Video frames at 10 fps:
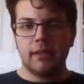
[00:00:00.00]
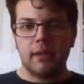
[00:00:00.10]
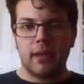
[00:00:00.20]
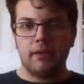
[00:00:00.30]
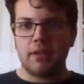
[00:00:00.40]

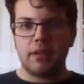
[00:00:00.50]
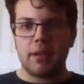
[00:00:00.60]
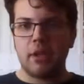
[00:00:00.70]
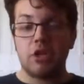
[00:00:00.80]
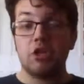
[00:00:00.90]
Uh, they say
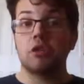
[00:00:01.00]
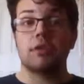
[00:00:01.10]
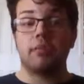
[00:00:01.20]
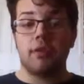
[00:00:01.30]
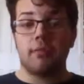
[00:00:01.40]
that he just
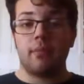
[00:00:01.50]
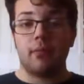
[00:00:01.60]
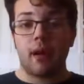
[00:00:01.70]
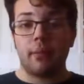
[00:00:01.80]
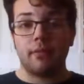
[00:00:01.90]
appeared in
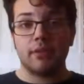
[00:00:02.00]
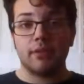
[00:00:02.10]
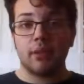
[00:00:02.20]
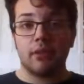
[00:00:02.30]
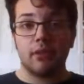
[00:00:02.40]
Metropolis,
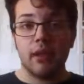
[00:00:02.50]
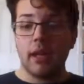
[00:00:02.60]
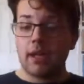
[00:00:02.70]
so